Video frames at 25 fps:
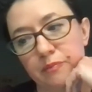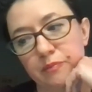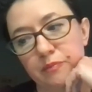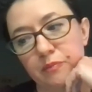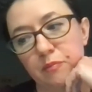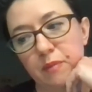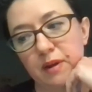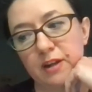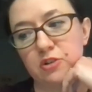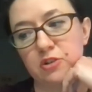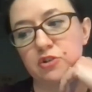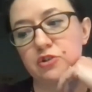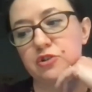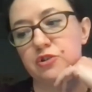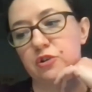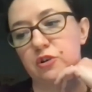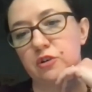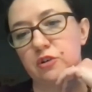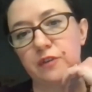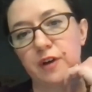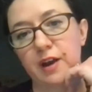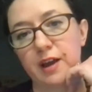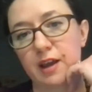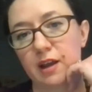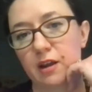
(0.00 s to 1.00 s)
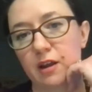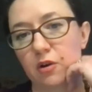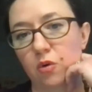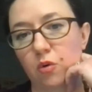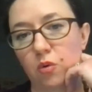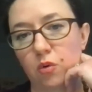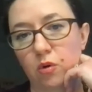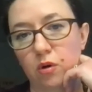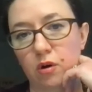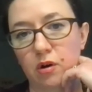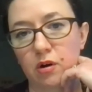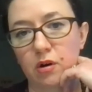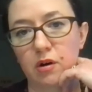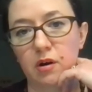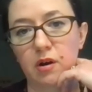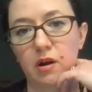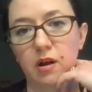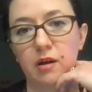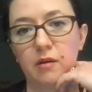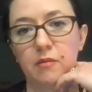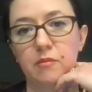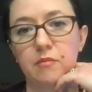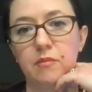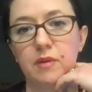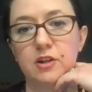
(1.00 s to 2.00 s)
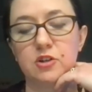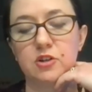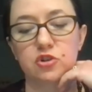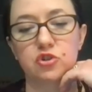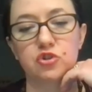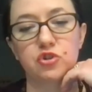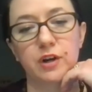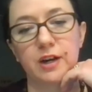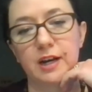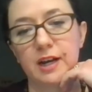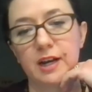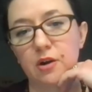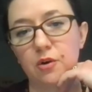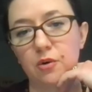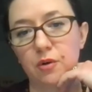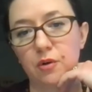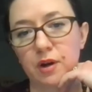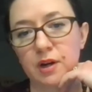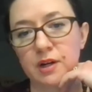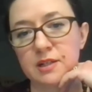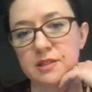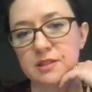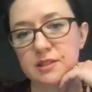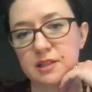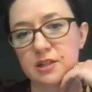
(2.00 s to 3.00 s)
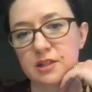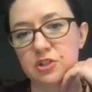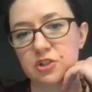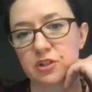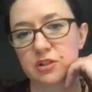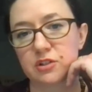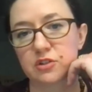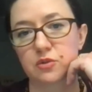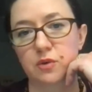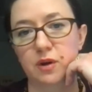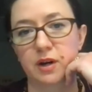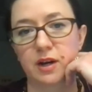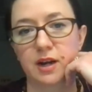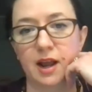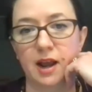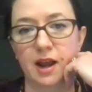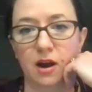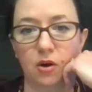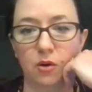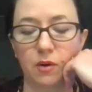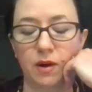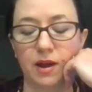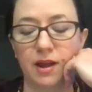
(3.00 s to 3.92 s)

major certifying or major training organizations right now,